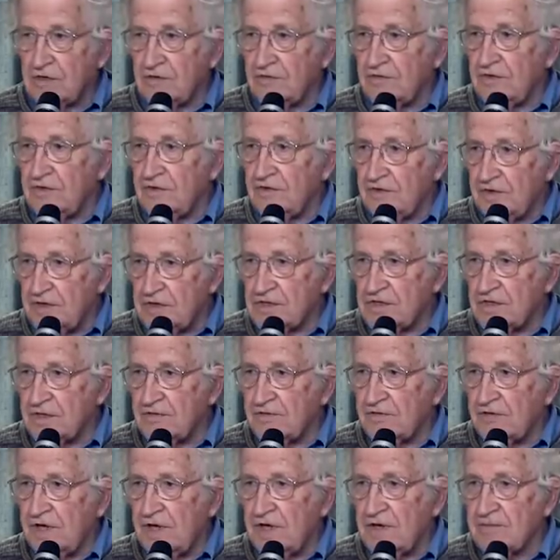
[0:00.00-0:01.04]
of division
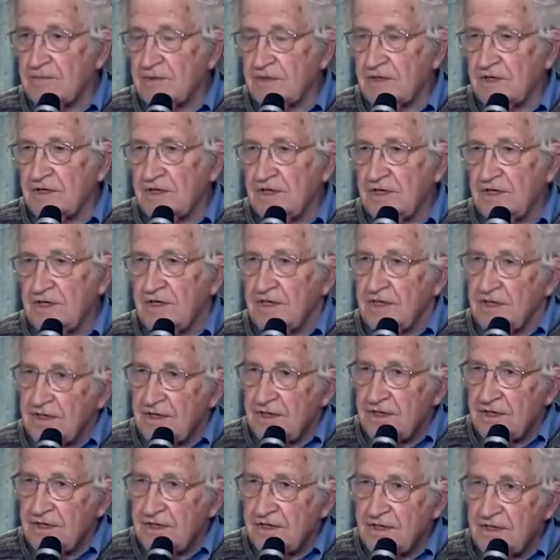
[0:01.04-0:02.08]
of labor.
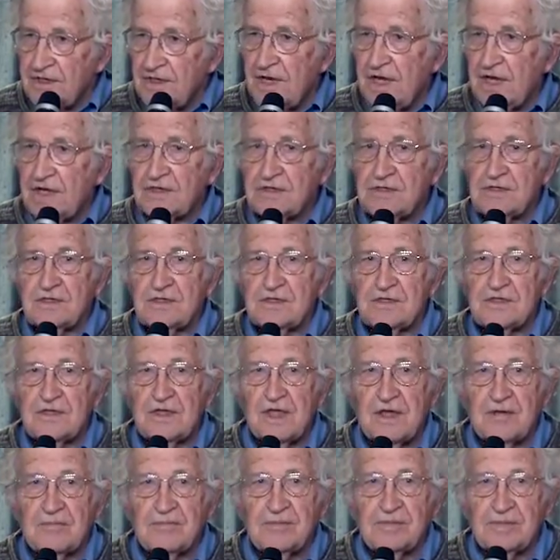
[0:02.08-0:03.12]
The next
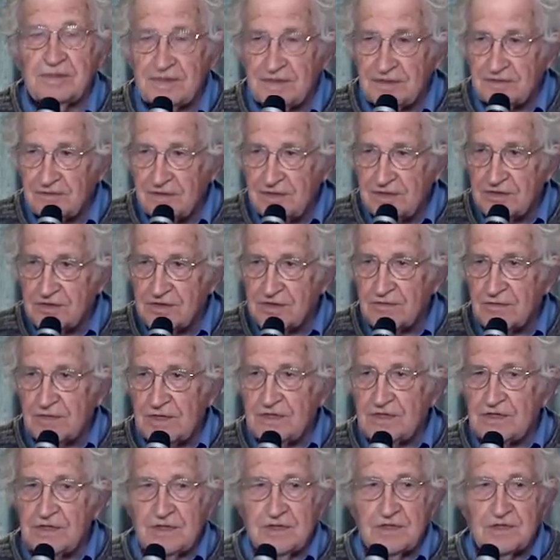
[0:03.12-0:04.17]
step, here's a
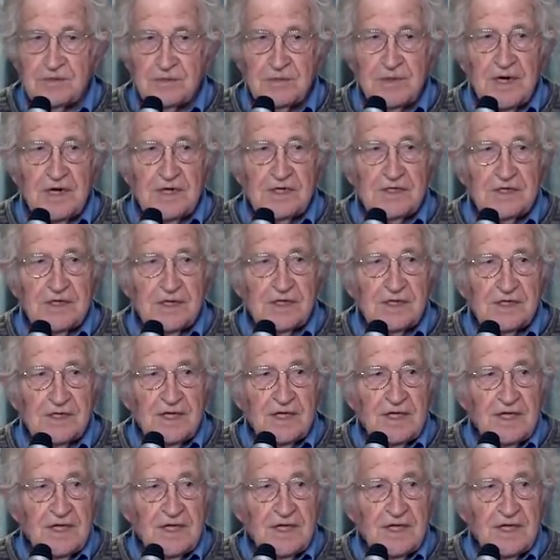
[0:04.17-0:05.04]
research project,